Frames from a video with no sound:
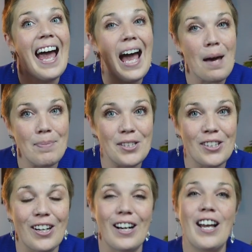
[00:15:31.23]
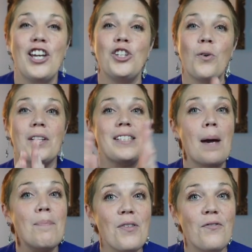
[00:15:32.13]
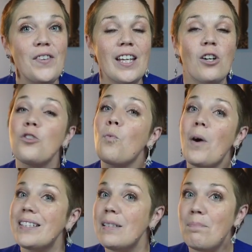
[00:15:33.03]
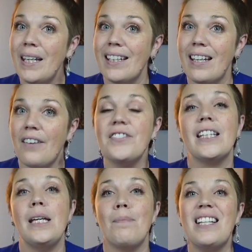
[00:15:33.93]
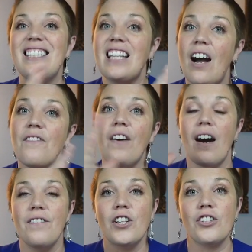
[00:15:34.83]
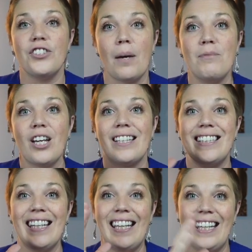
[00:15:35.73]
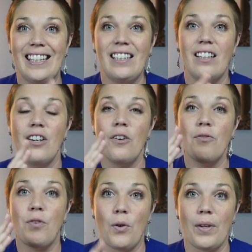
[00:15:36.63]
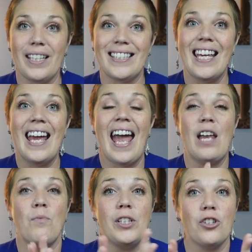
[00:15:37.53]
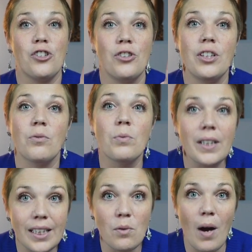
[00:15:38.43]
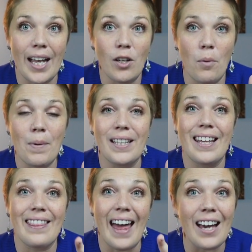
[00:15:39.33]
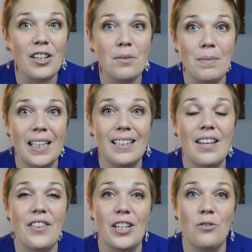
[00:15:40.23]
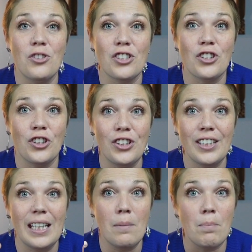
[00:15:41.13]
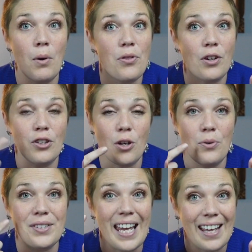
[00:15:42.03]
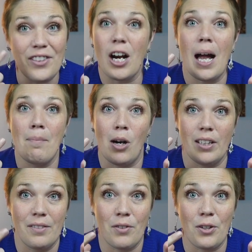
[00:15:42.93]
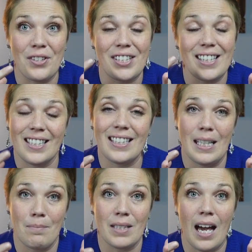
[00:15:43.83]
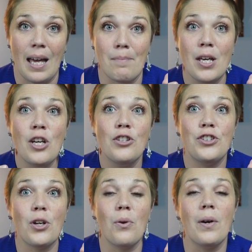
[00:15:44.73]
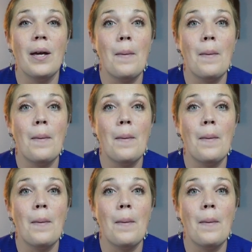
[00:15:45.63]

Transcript: Aperture. Your depth of field wasn't big enough to keep enough of your subject in focus. And when you're shooting really wide open, that could mean that you just couldn't keep both their nose and their eyeball in focus at the same time. So